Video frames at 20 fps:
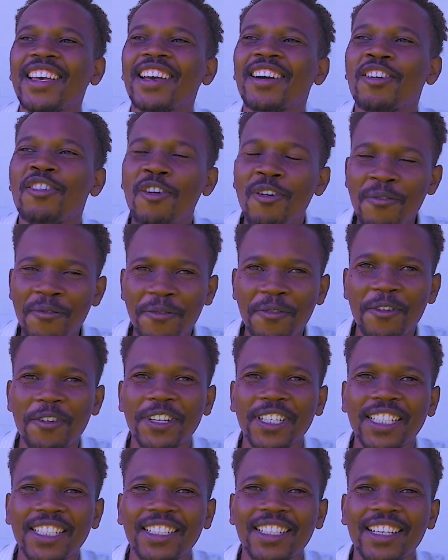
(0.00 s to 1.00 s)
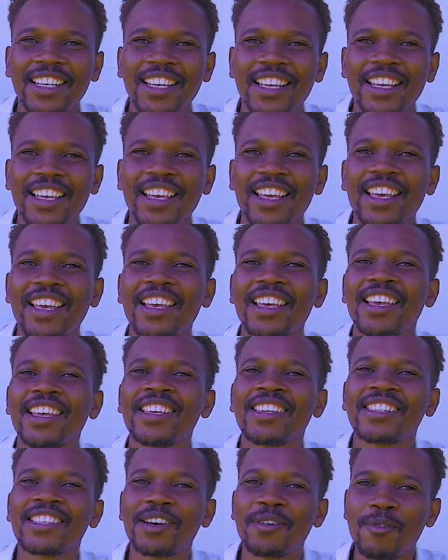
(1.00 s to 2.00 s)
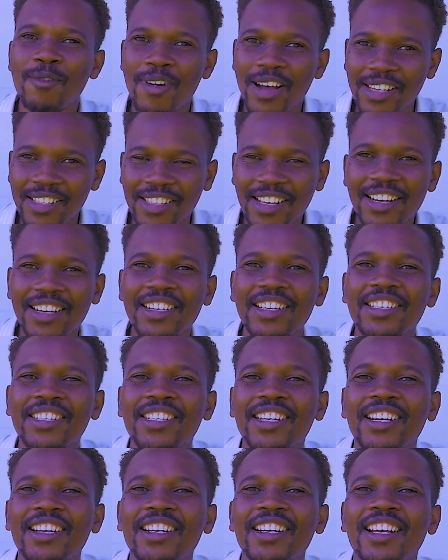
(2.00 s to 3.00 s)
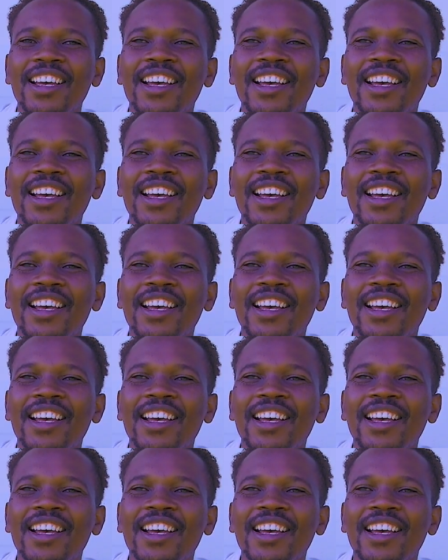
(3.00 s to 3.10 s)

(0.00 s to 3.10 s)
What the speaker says: Comfort is the worst addiction,